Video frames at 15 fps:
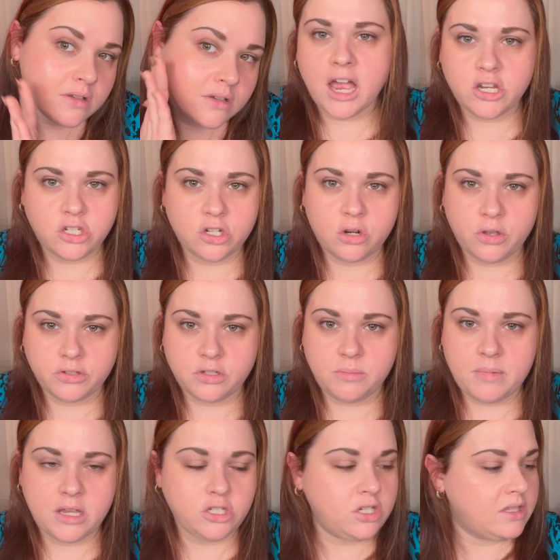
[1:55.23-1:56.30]
I should also
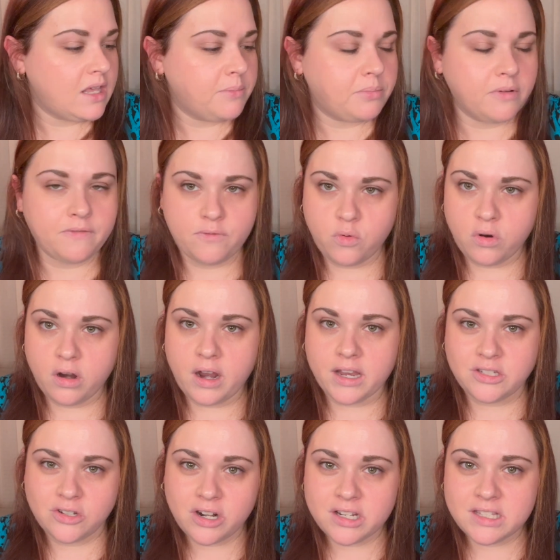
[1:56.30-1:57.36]
mention that before I
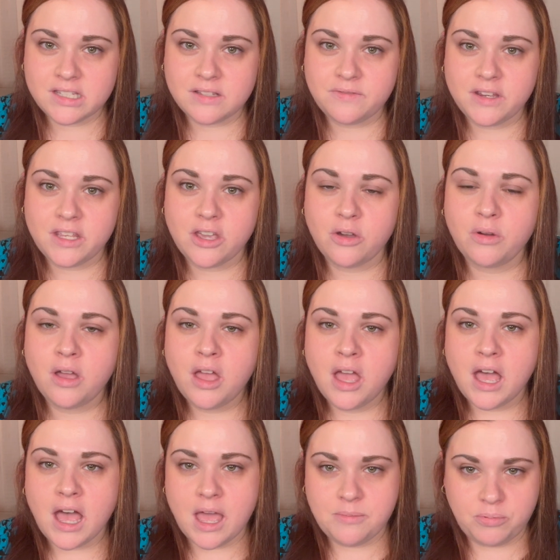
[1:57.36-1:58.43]
started this video,
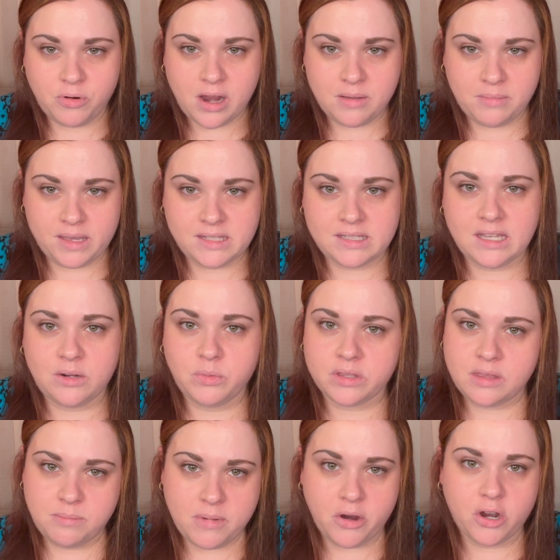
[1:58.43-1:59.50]
I primed my skin with
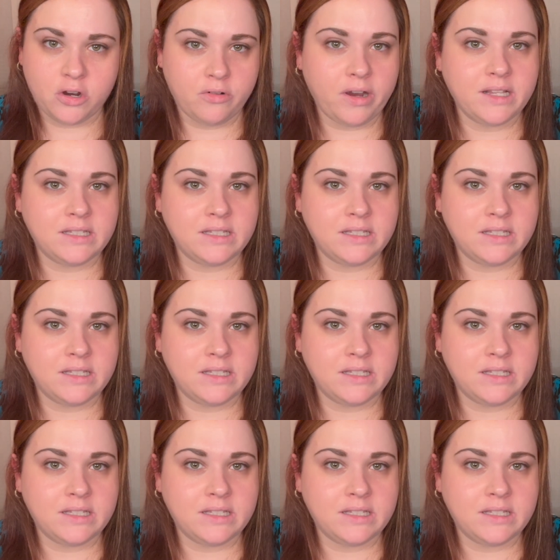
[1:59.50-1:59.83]
the Merit Great